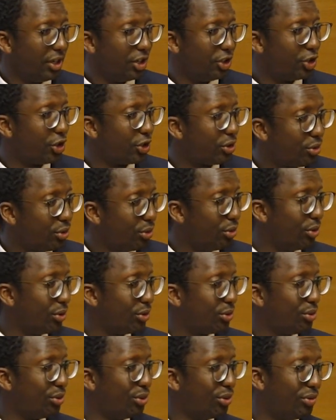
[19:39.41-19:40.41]
Just
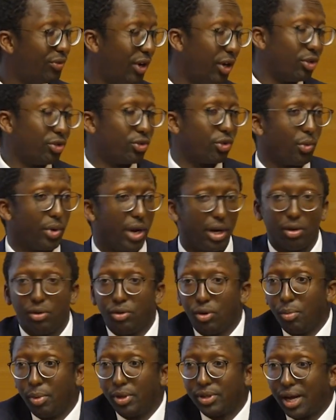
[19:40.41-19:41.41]
to story, I don't
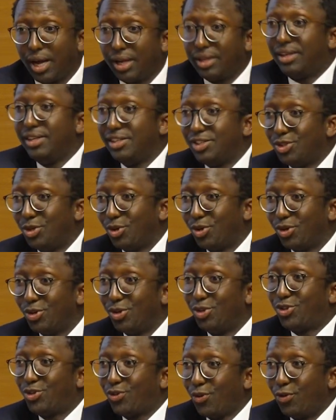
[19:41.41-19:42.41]
know, but at least
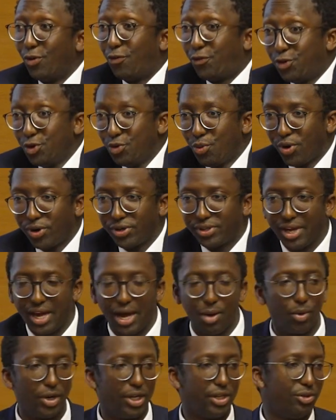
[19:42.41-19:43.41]
the few words
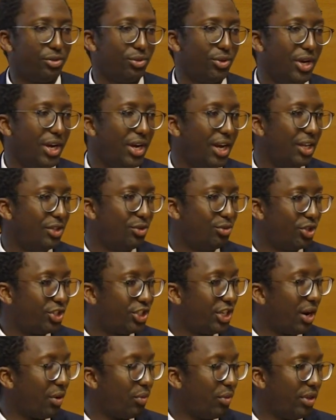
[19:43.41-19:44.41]
I wanted to
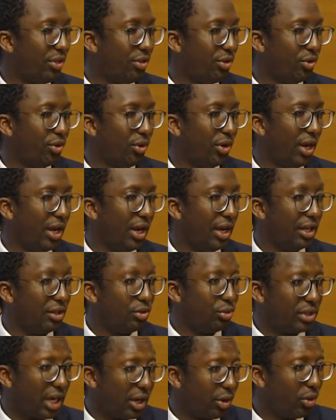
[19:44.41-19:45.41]
share with you,
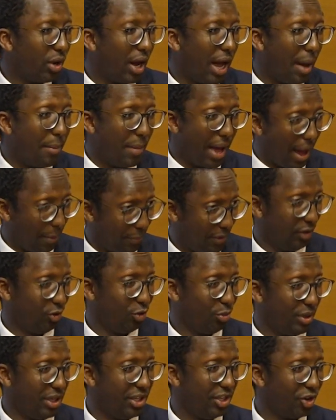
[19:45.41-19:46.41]
to tell you I'm happy
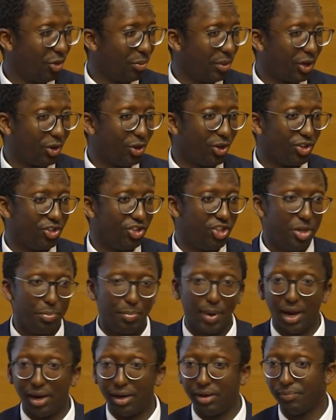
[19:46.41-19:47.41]
to be here because
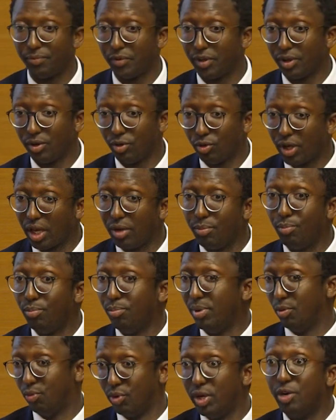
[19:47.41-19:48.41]
GPAL, you can
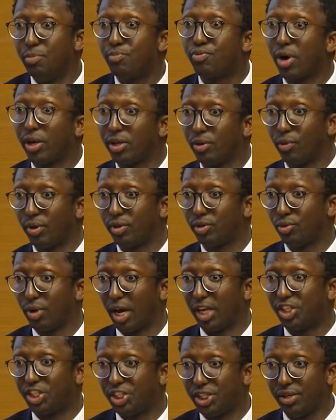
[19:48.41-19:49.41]
be really proud of what you
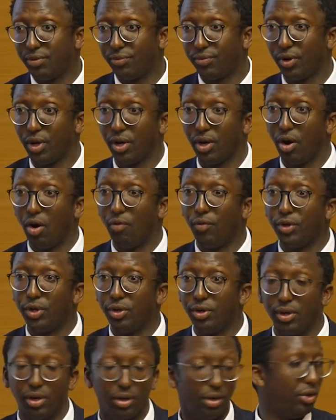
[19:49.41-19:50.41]
achieved over
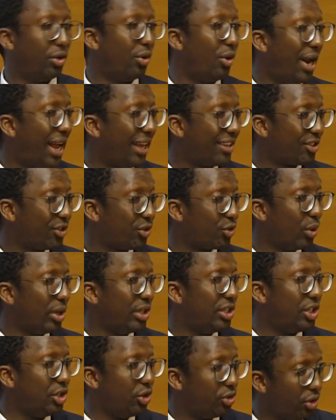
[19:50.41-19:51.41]
the last
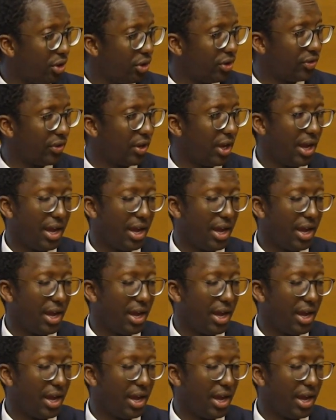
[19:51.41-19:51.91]
20 years,